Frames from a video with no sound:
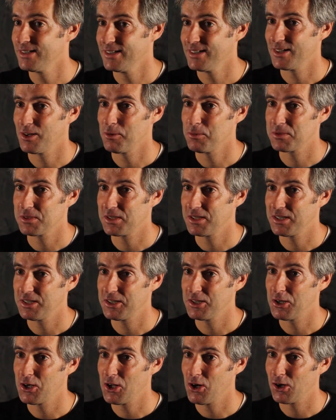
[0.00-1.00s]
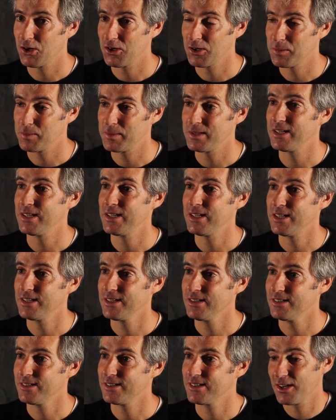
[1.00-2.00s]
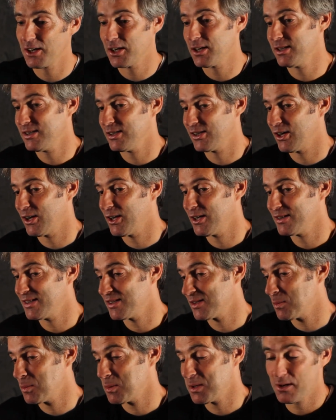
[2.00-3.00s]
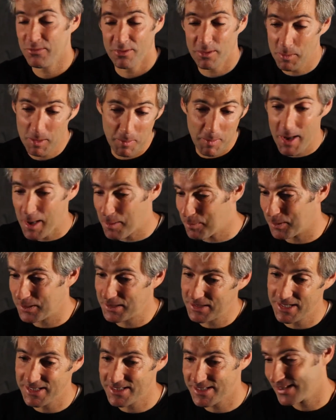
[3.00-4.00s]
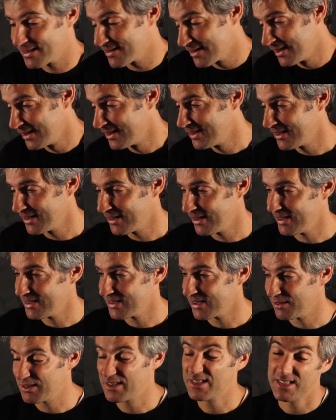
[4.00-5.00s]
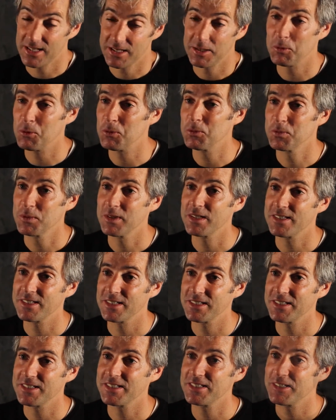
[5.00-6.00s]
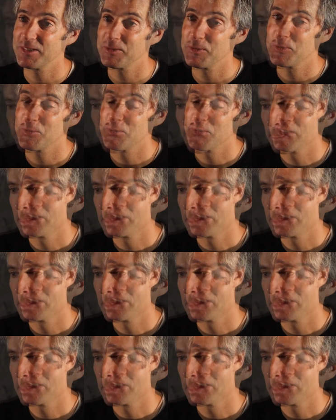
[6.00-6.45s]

Obviously, you're not going to be you're gonna you're gonna disappear from the map, and that's it's understandable. It's understandable.